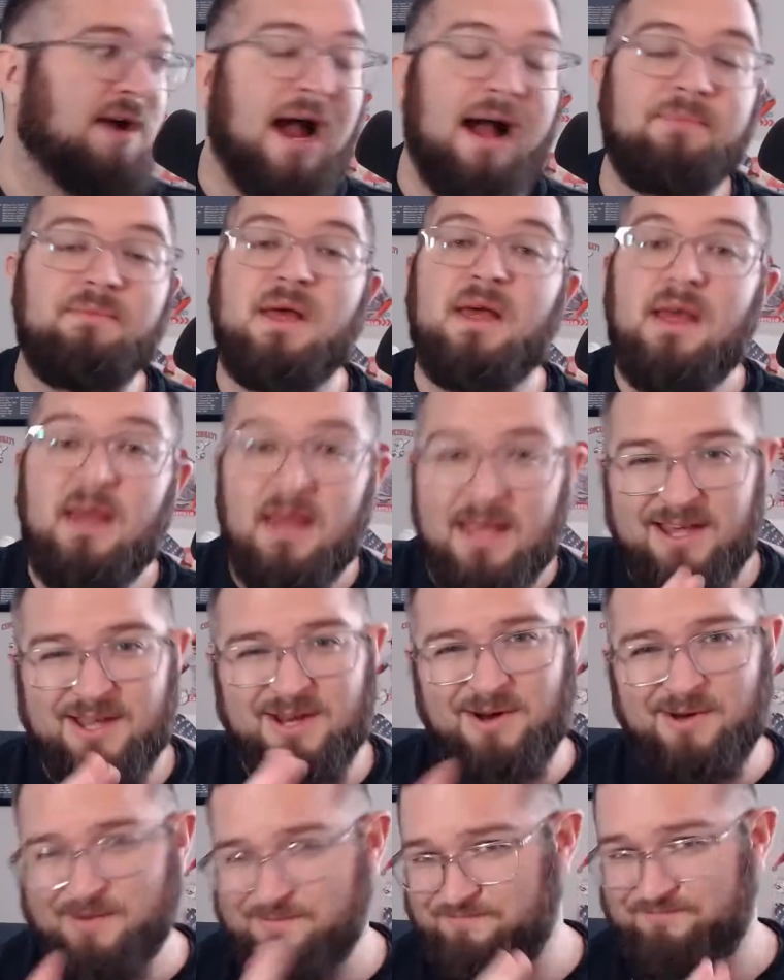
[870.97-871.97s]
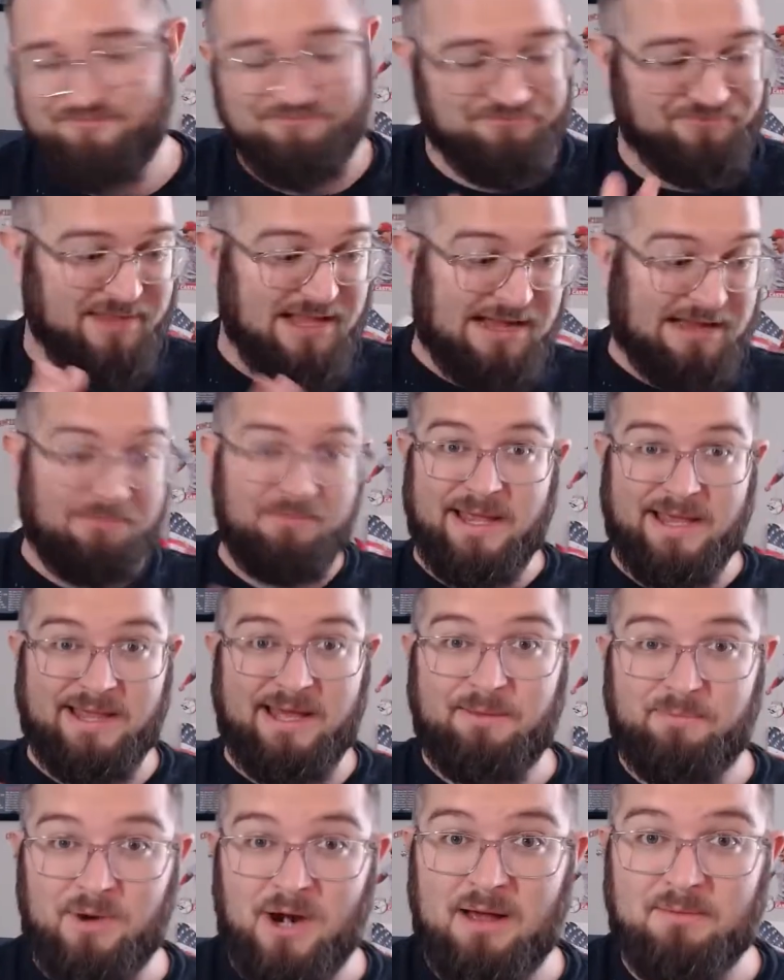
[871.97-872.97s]
I'm making
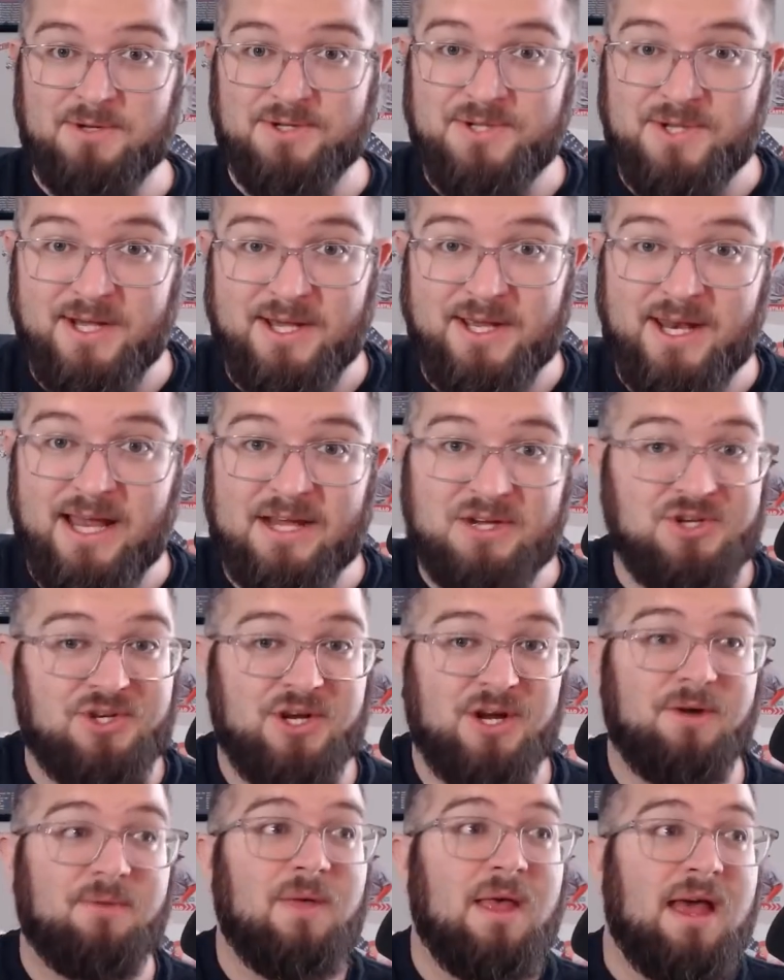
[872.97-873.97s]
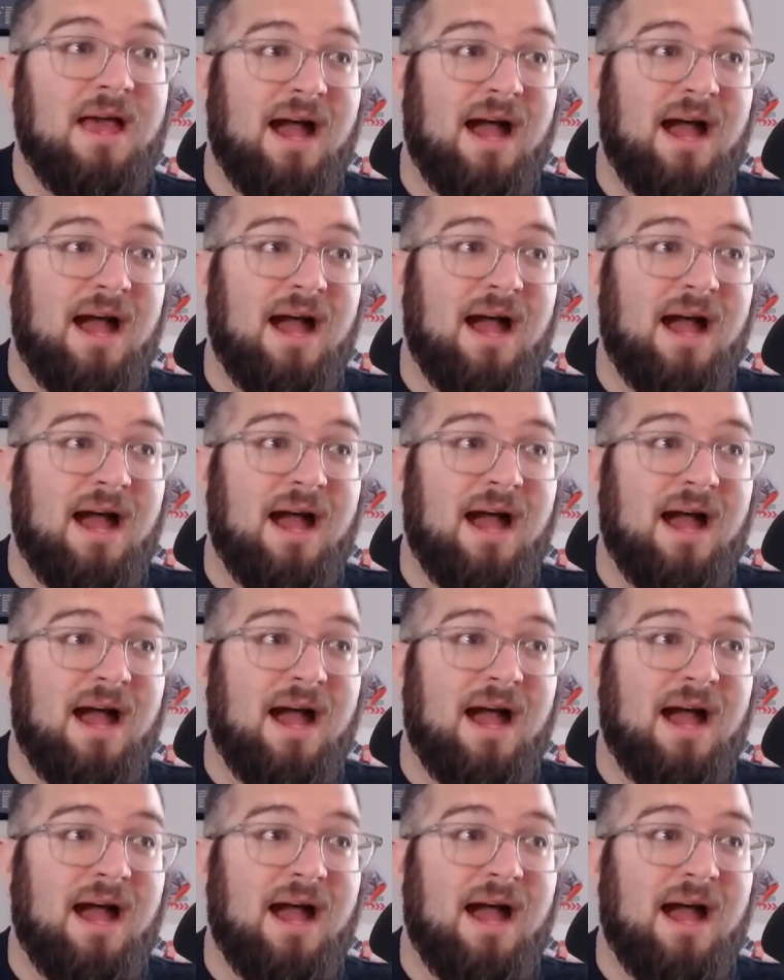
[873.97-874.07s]
that promise to you next year.